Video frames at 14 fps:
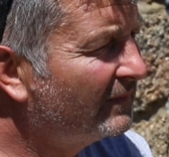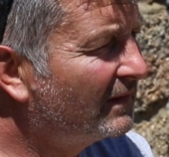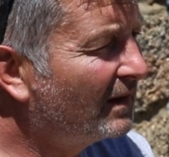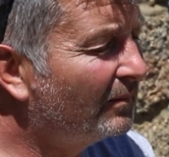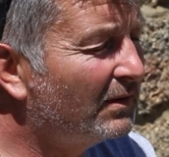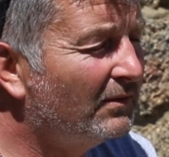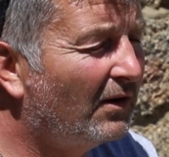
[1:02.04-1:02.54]

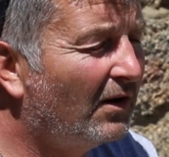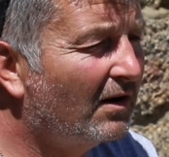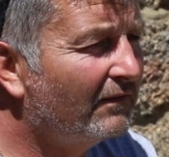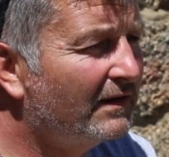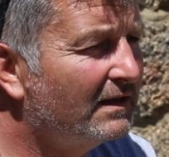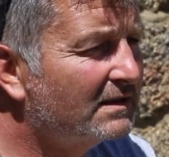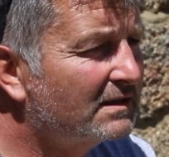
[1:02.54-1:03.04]
W.
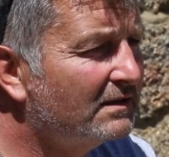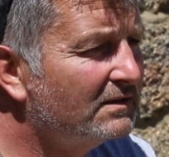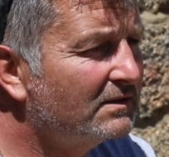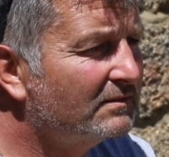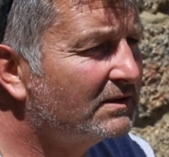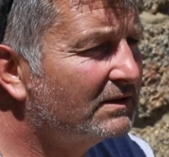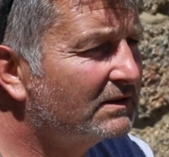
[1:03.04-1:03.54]
Harvey and
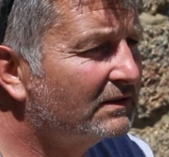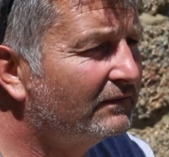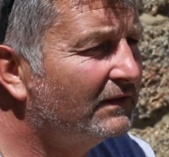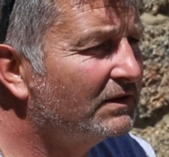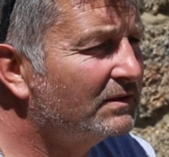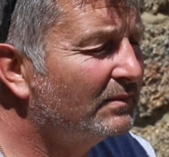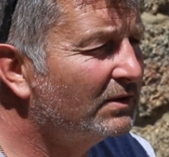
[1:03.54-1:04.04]
Sons, which is a
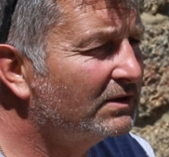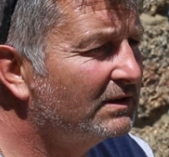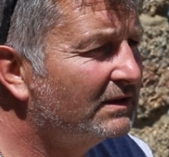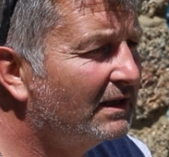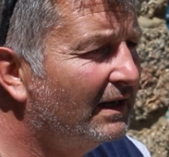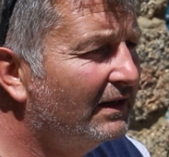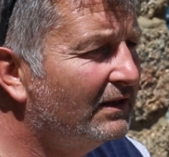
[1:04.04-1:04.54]
fish merchant
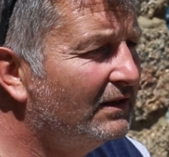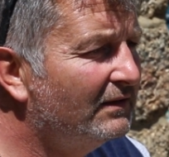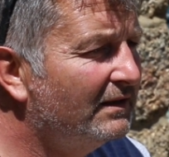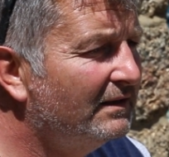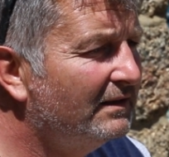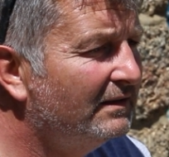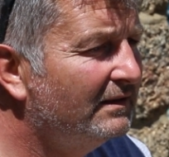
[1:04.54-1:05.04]
down at
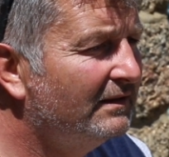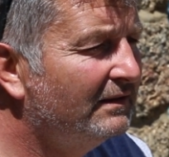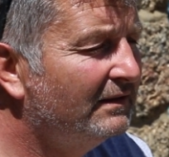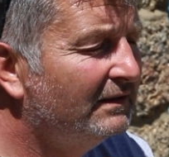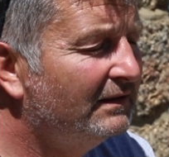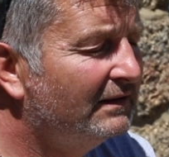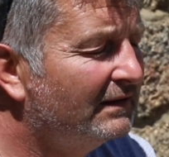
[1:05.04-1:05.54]
Newlyn,
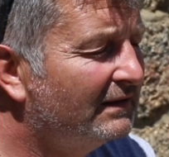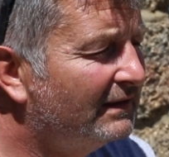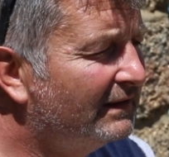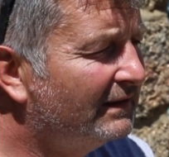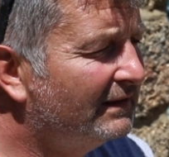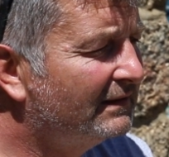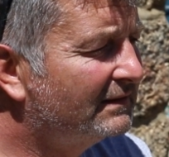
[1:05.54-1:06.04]

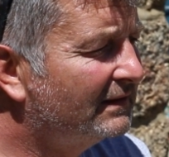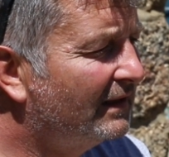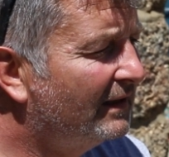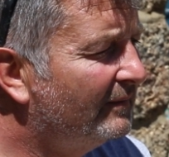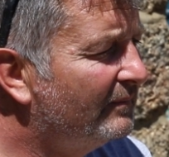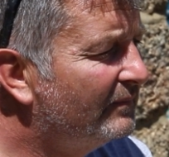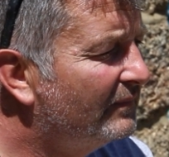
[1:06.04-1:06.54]

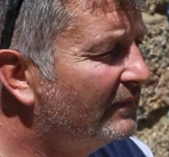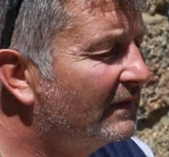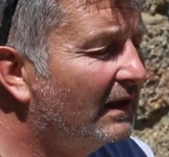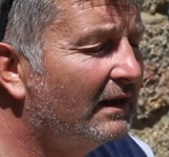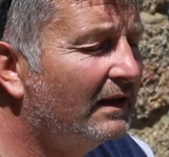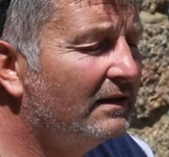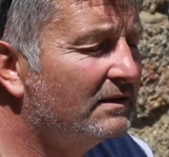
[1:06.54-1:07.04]
and
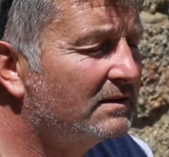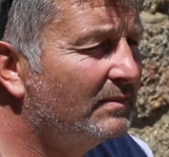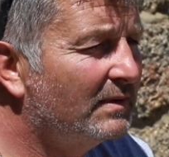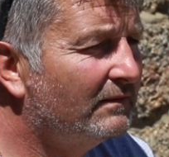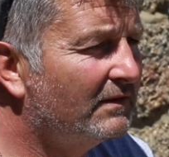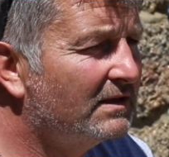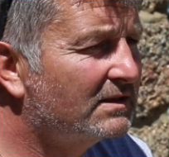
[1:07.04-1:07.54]
then they used to
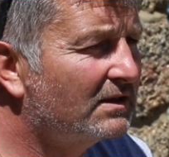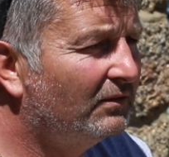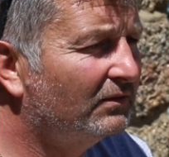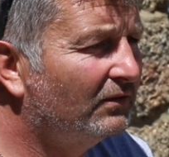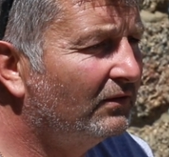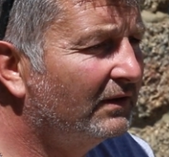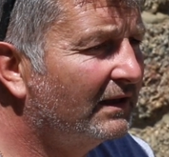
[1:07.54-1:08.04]
be
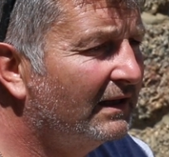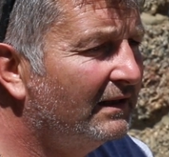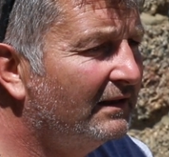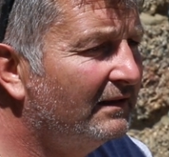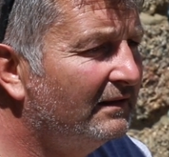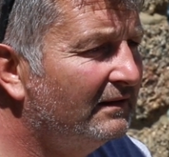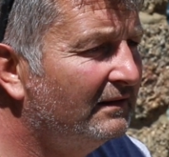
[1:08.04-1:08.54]
resold on
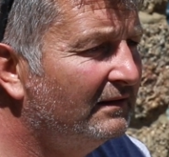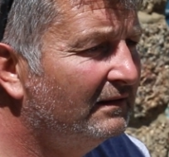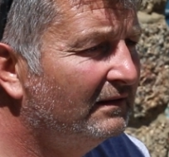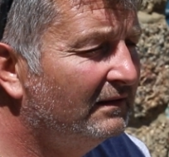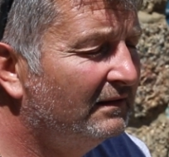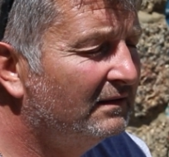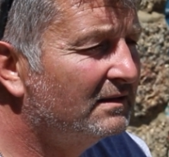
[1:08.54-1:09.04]
again
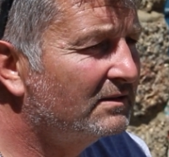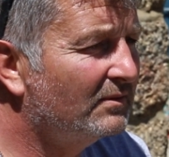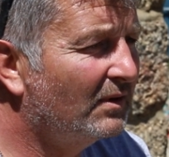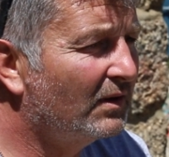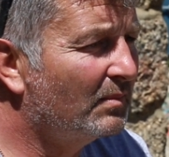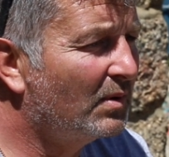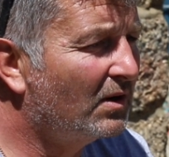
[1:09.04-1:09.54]
to
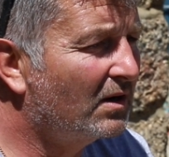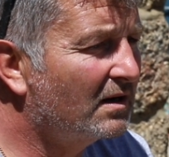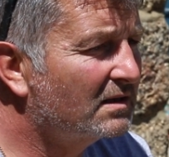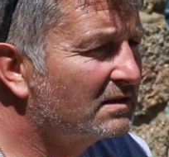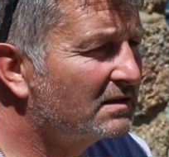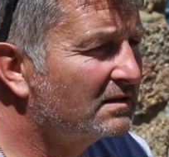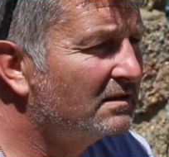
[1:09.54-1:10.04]
other
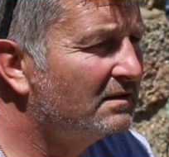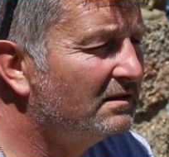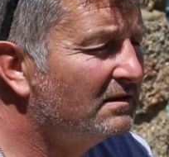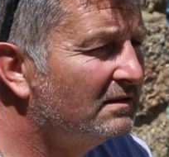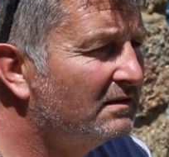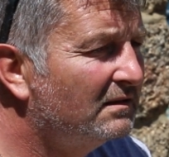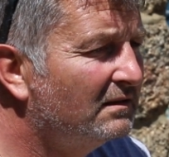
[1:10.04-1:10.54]
parts.
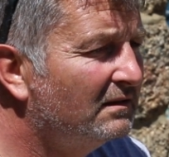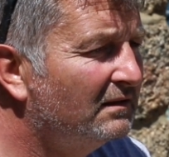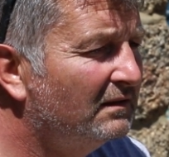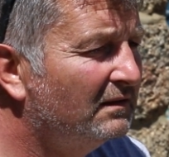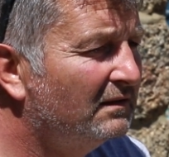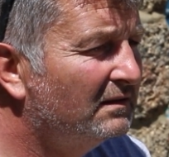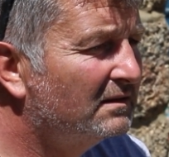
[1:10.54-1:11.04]

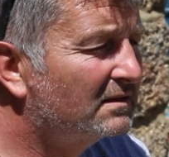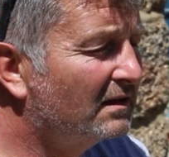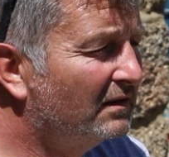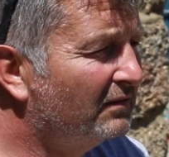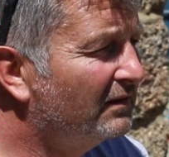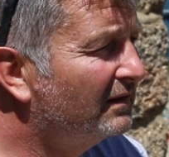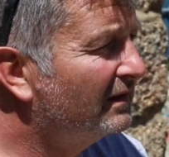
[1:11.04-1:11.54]

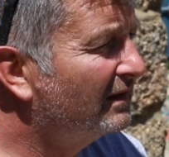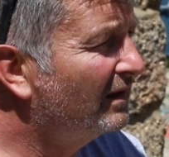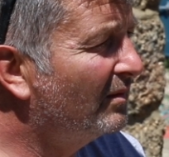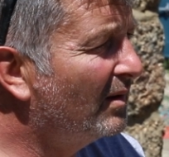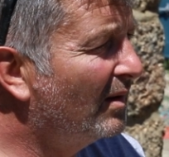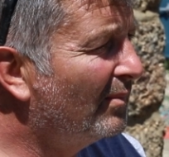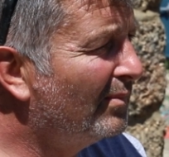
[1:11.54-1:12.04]
So
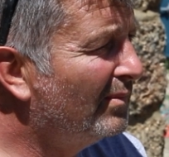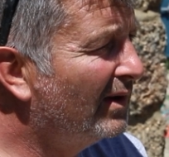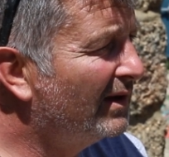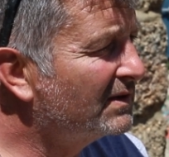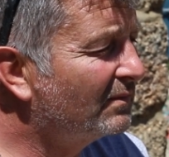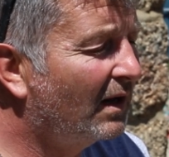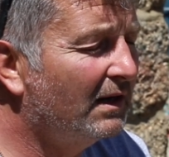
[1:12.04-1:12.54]

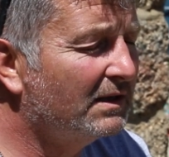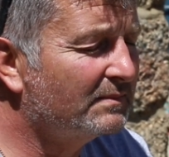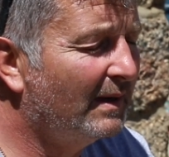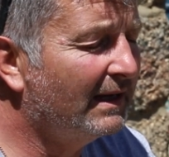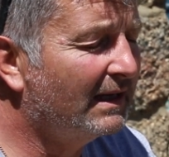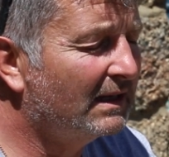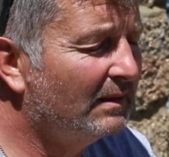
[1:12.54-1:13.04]
as well as
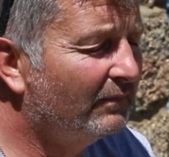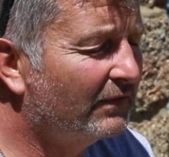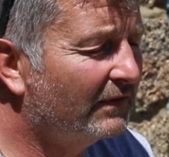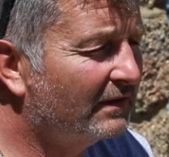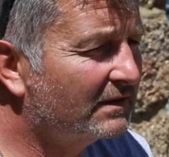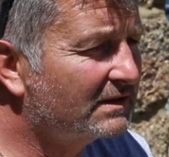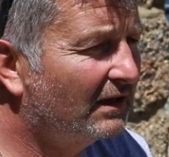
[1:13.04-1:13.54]
making them for
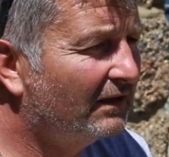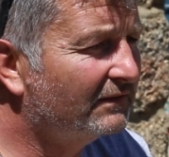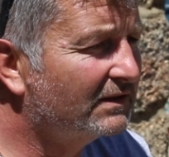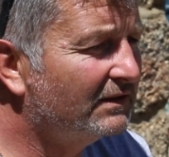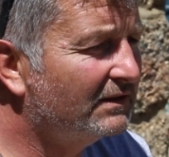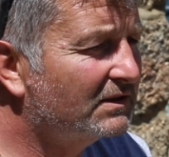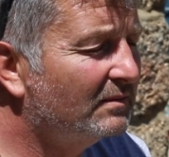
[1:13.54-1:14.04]
themselves,
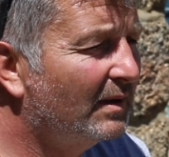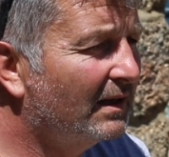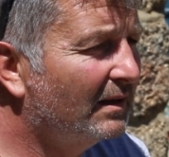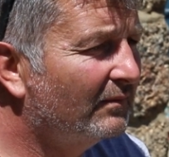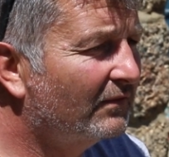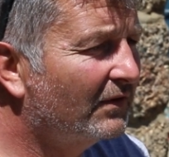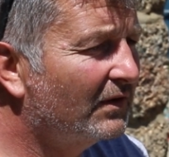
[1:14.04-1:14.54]
they used to make
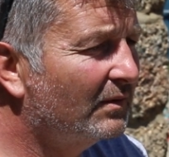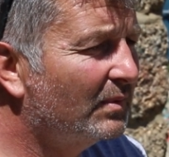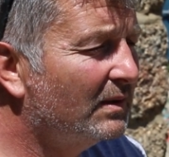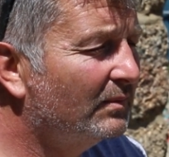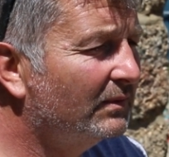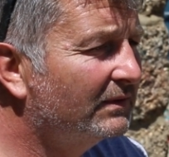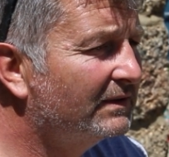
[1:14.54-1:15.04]
them for other
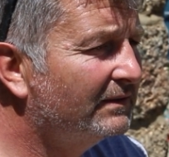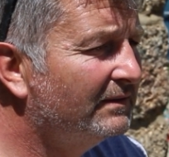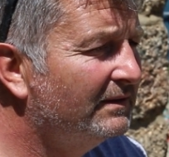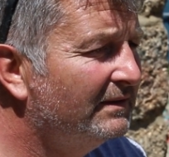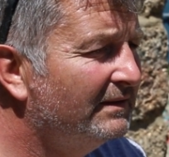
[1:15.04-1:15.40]
people too.